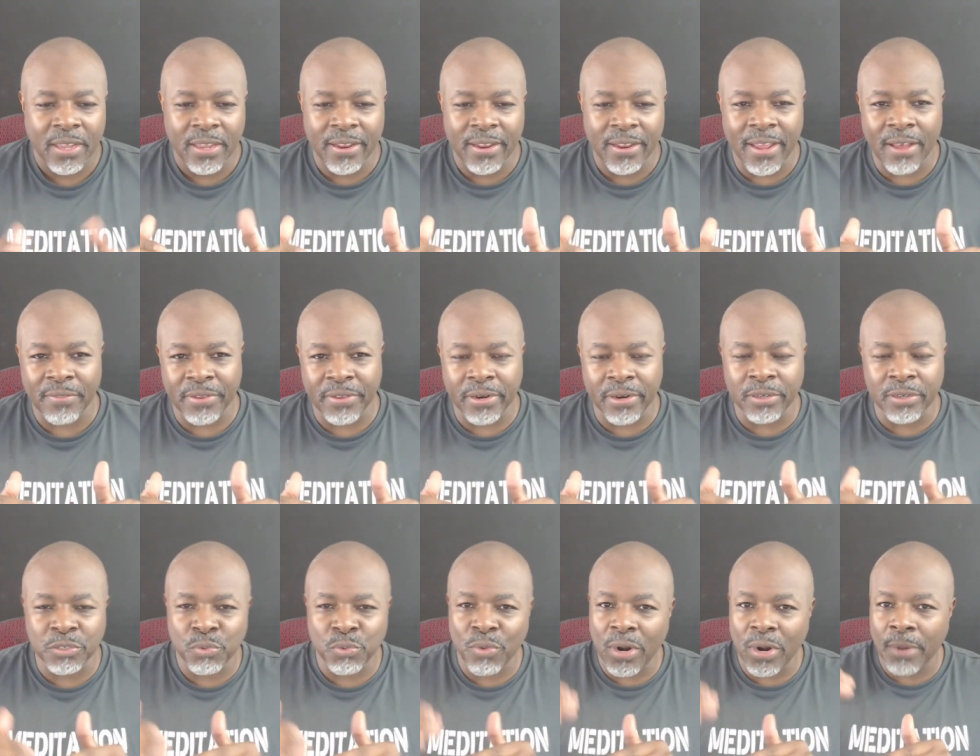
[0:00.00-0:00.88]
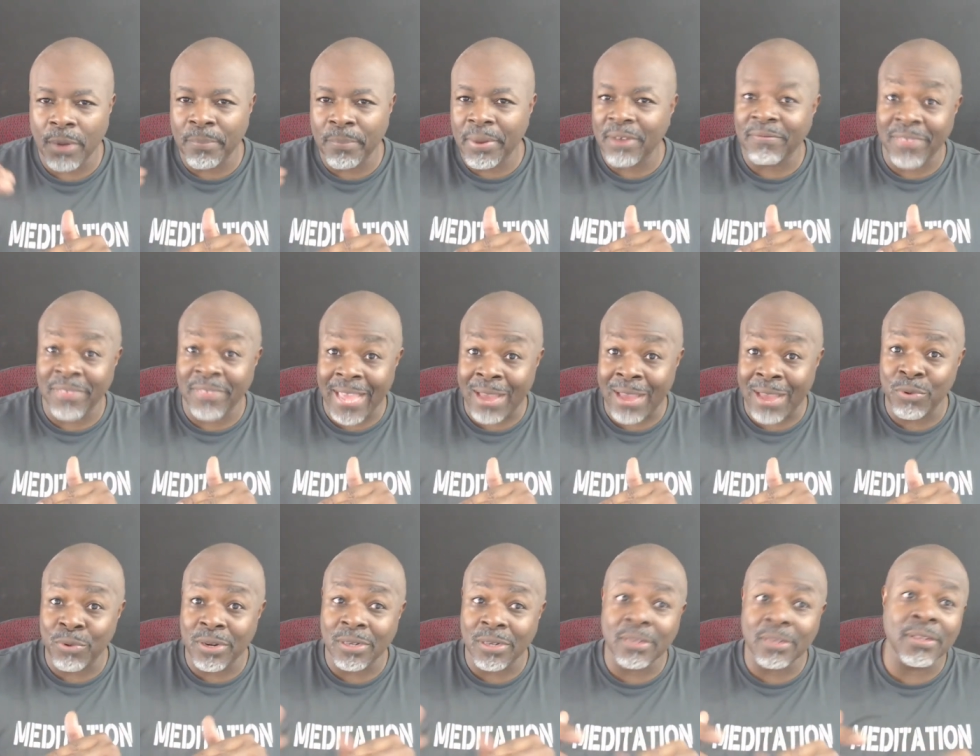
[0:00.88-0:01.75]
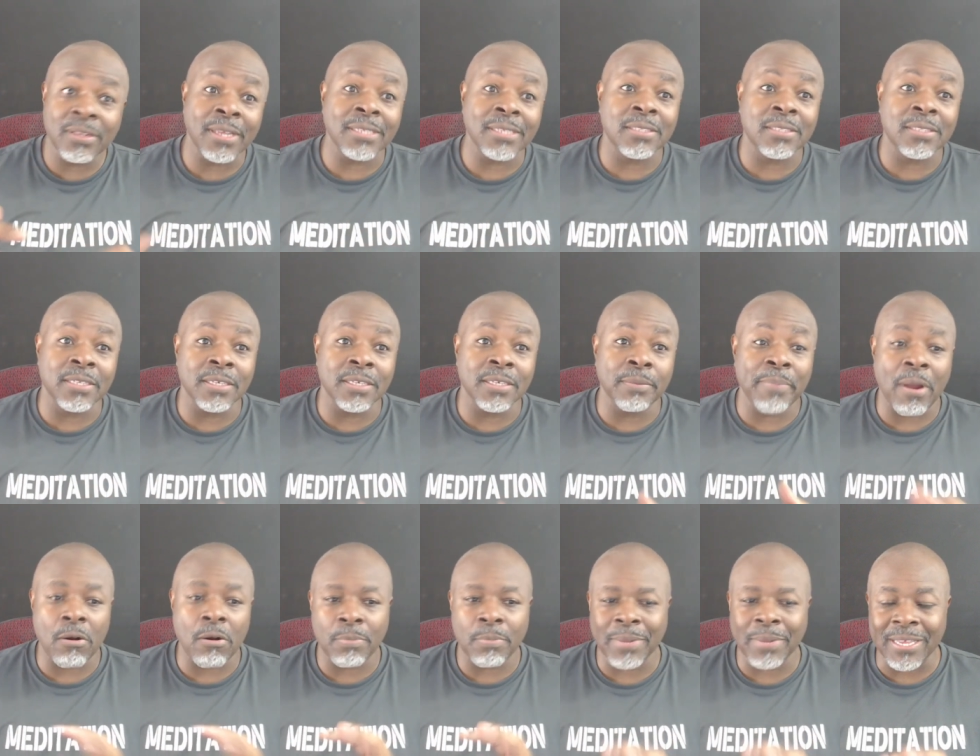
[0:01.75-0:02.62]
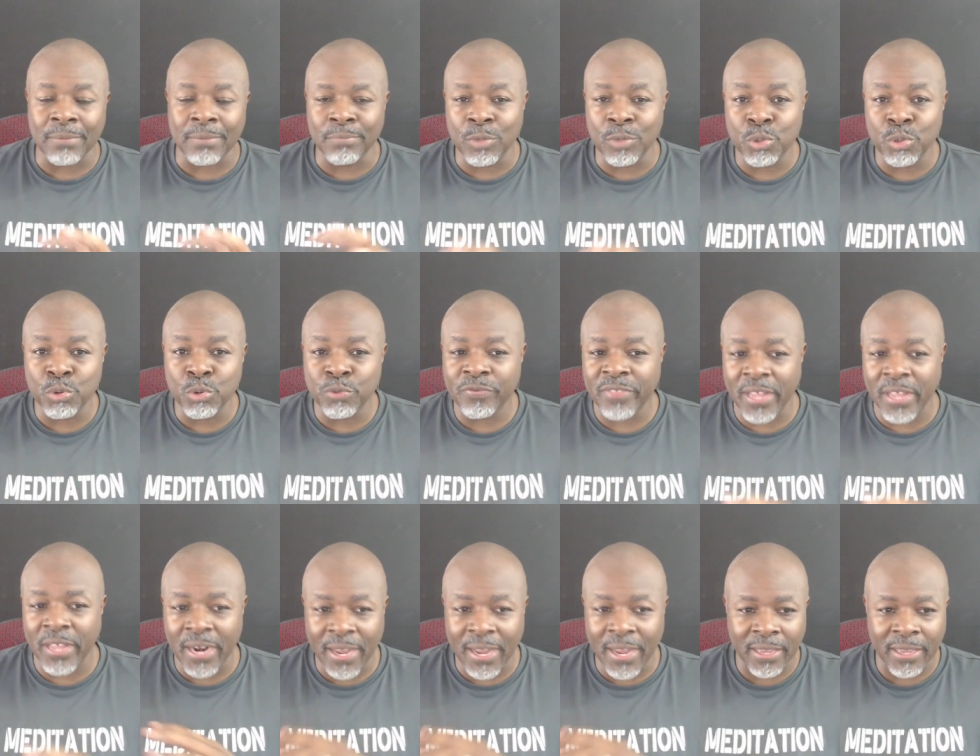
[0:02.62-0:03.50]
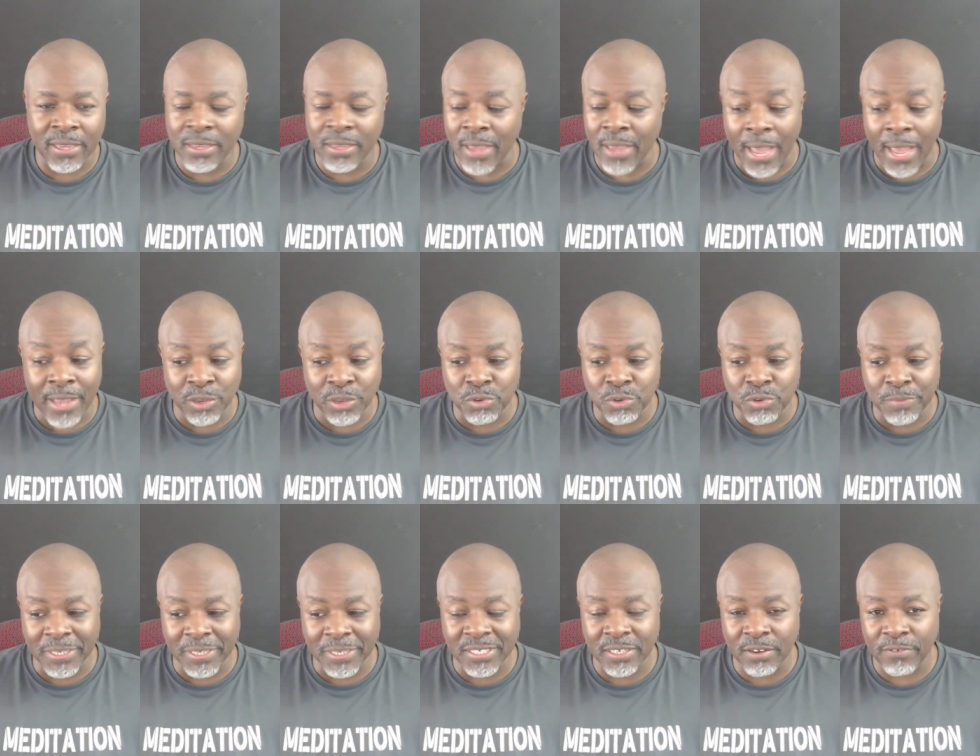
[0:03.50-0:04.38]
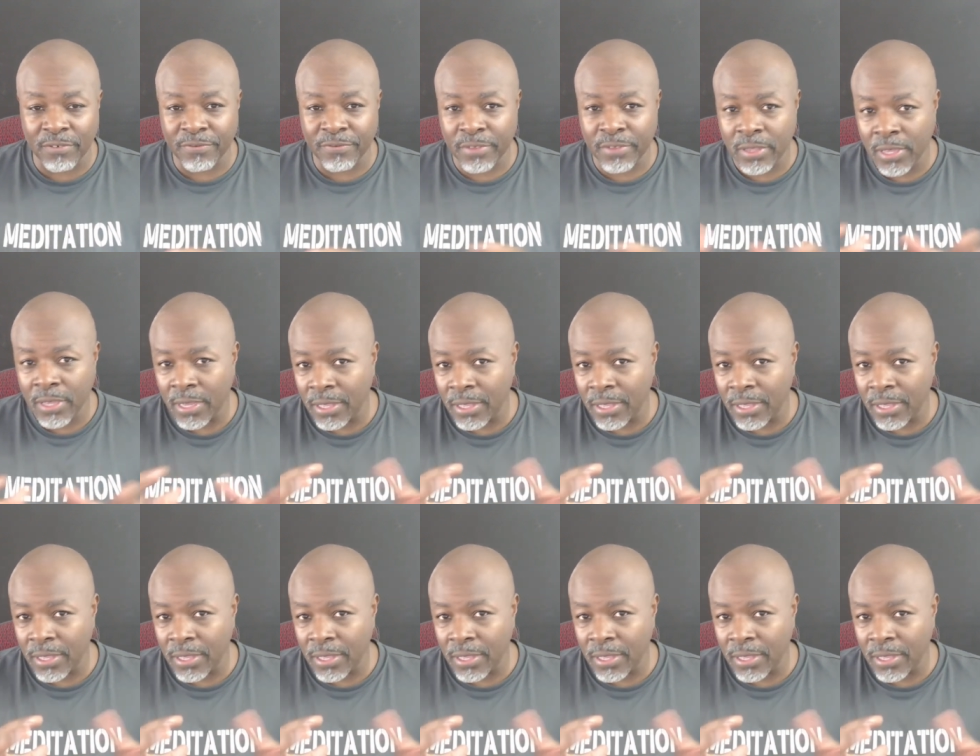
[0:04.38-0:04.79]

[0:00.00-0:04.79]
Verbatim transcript: Now there's one above that one. That's the power plate move that I, I use myself.